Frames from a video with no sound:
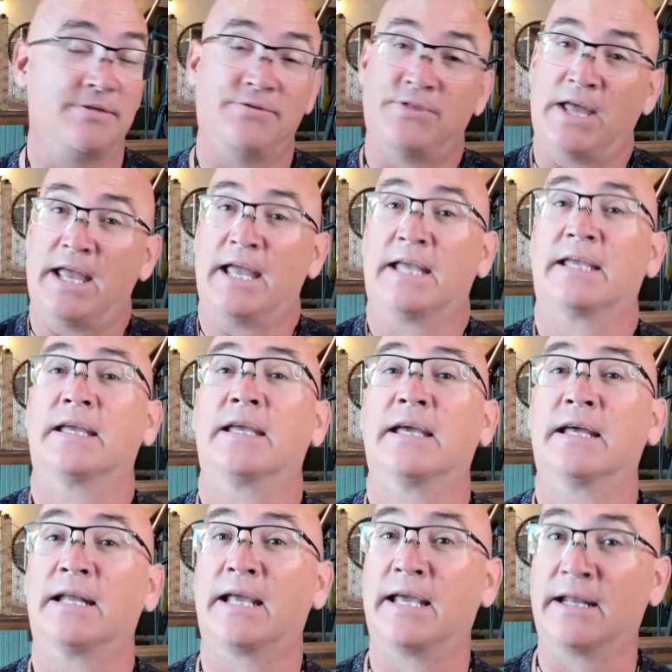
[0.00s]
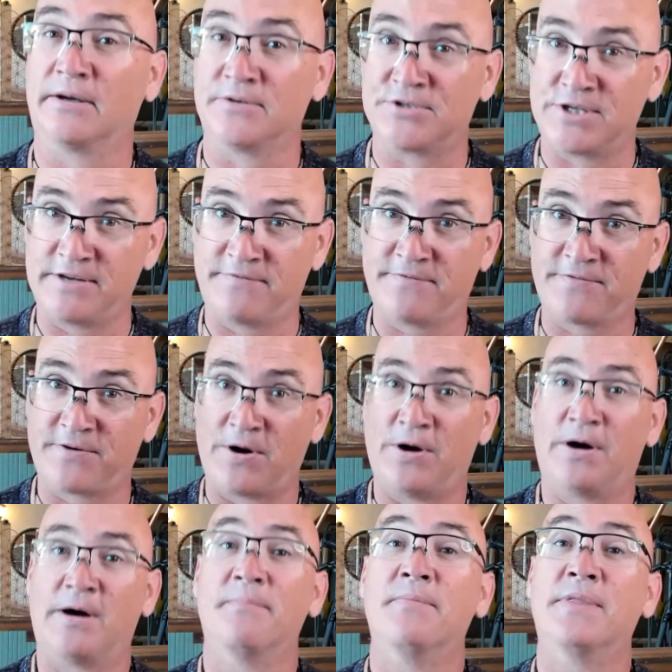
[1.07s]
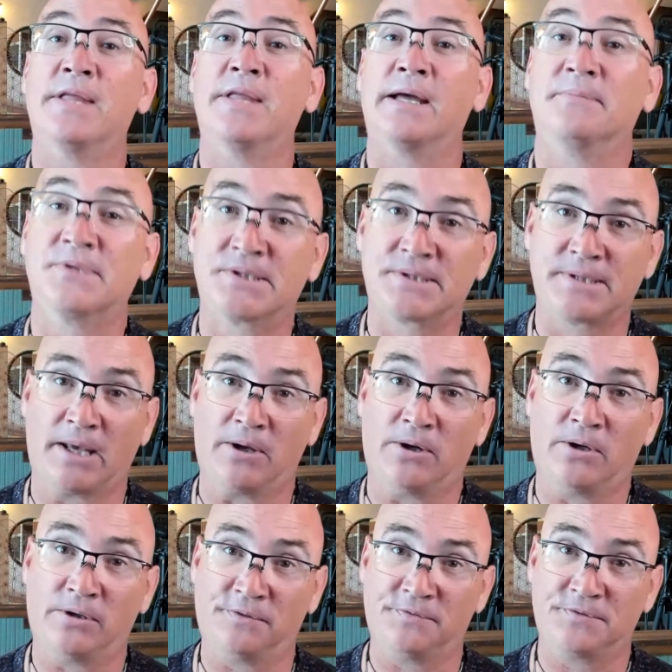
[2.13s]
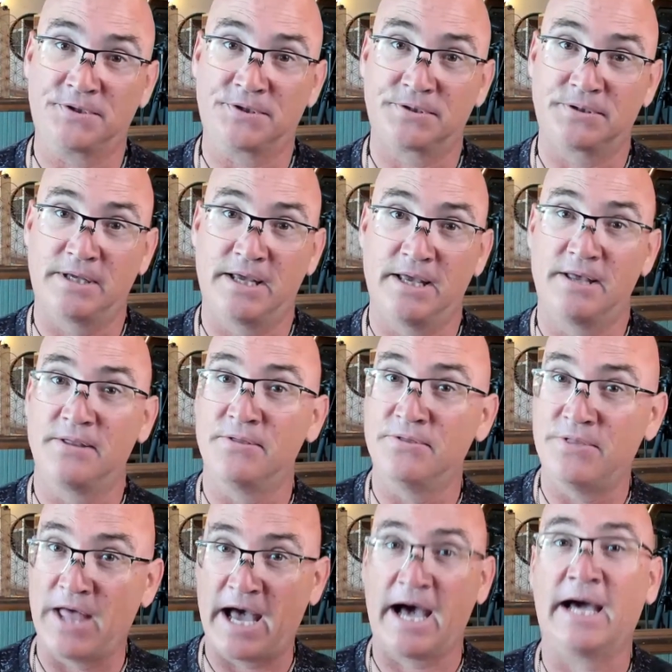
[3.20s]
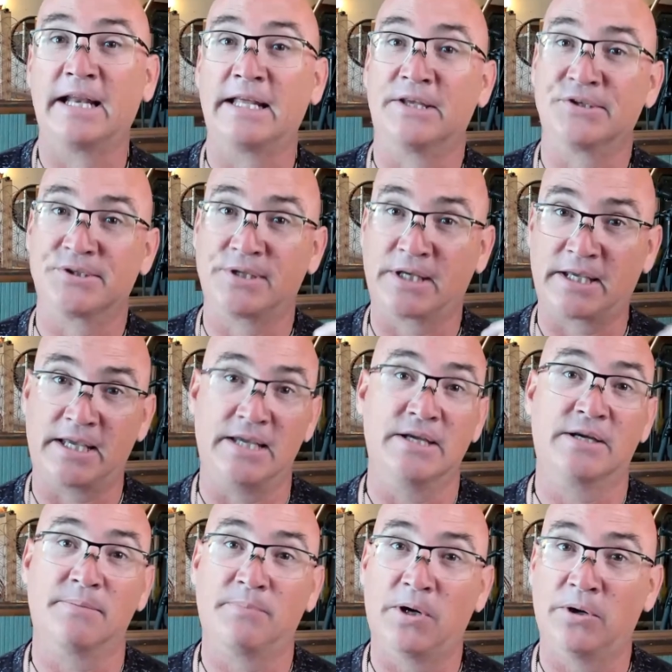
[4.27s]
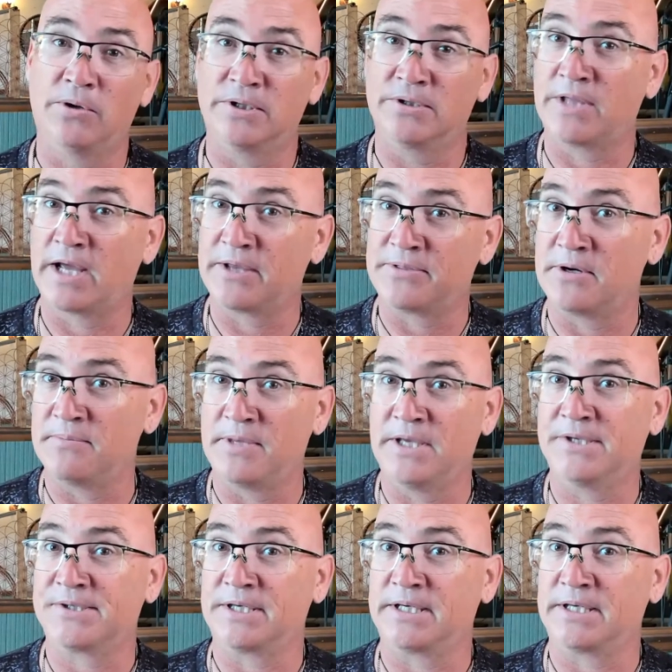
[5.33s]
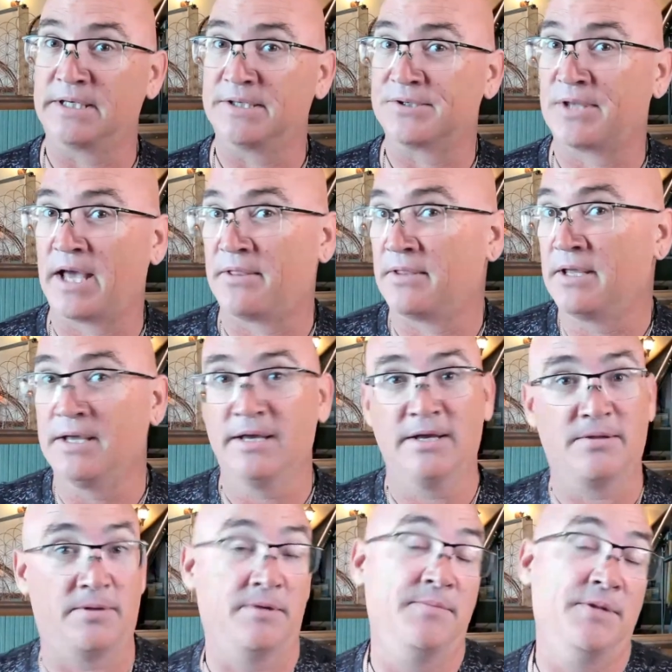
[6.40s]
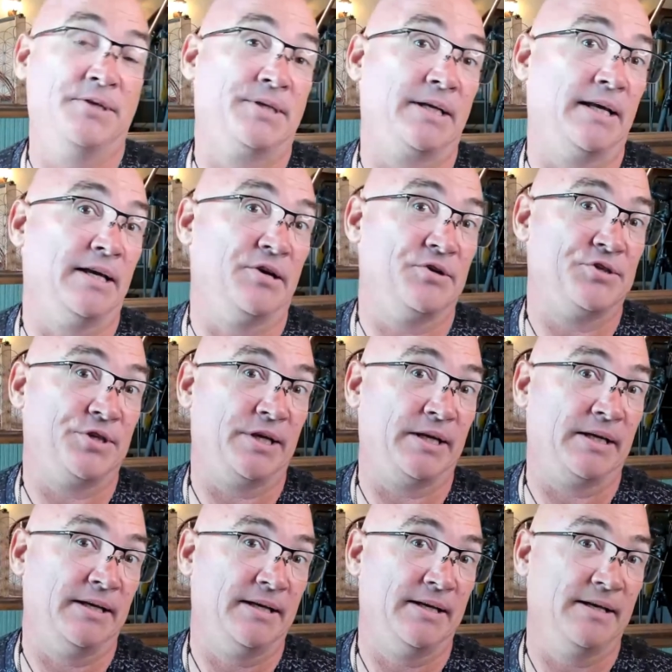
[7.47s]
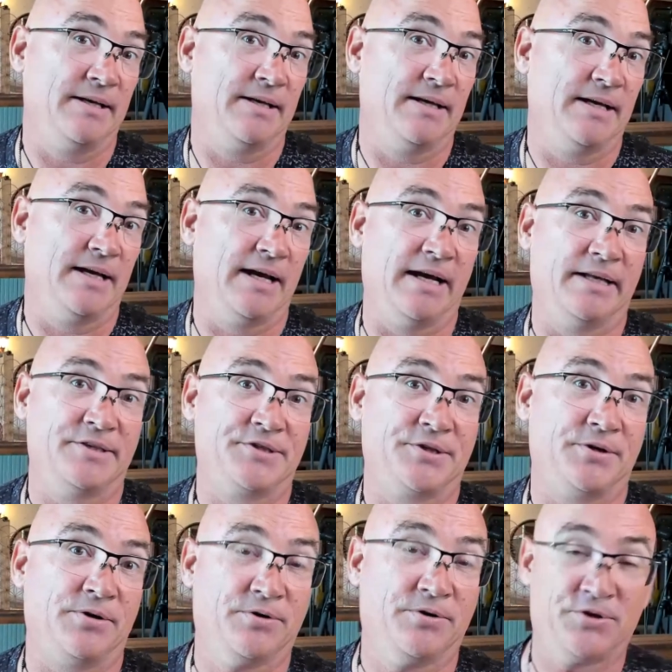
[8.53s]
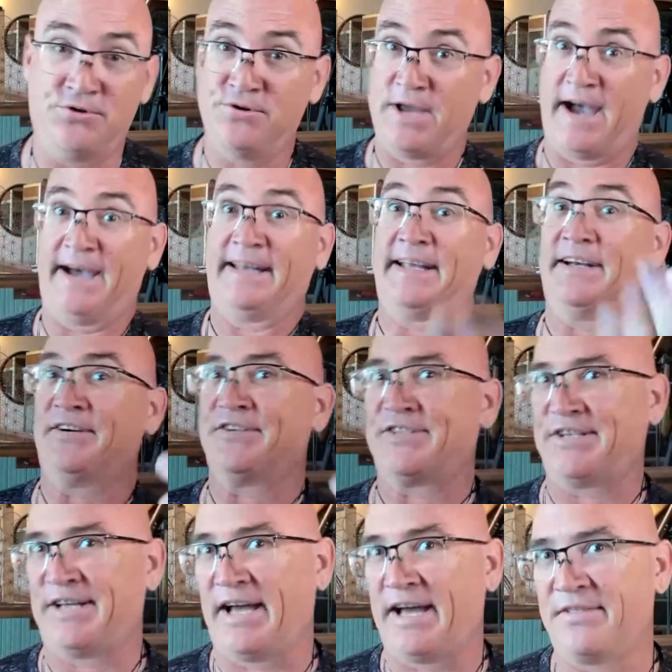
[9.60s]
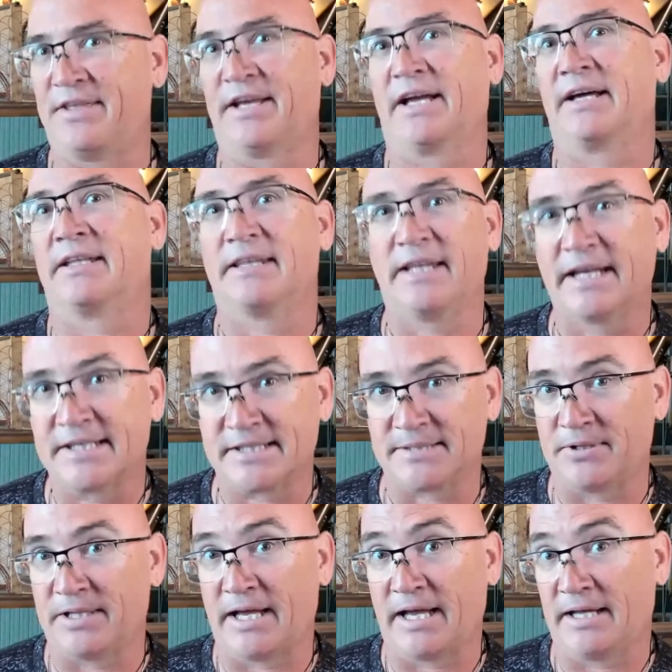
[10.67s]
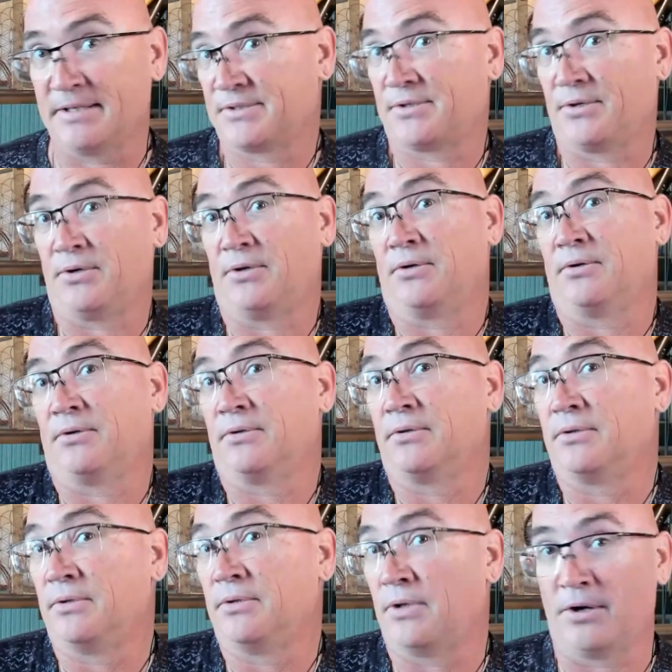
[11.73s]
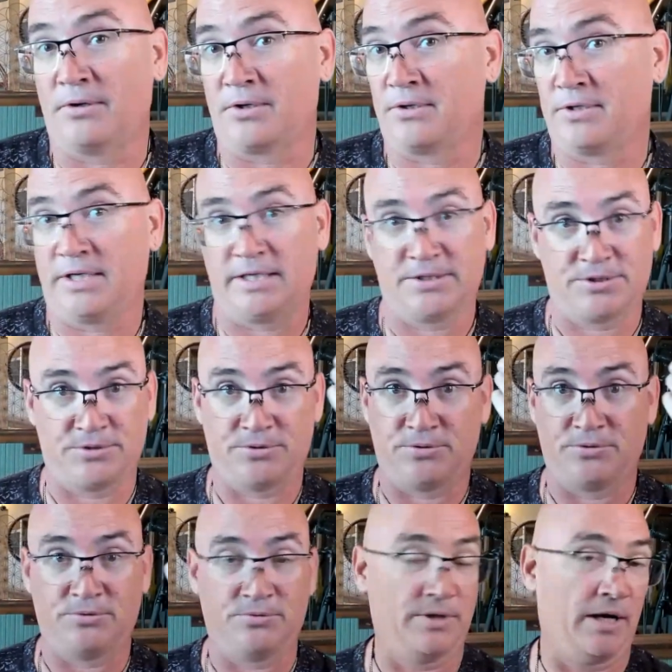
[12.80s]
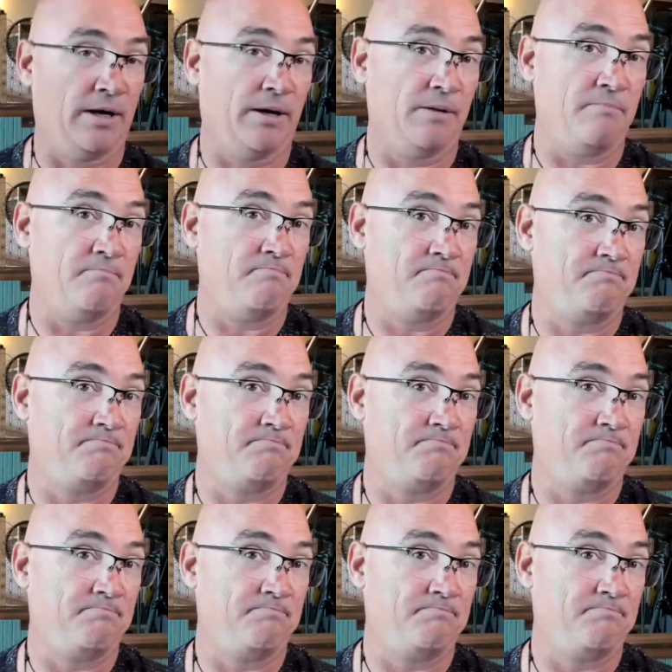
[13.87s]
they can get energy from themselves. That is the key component that they're missing is that they're missing energy. And so you got energy. I think I'd like some of that. So no, you need to, um,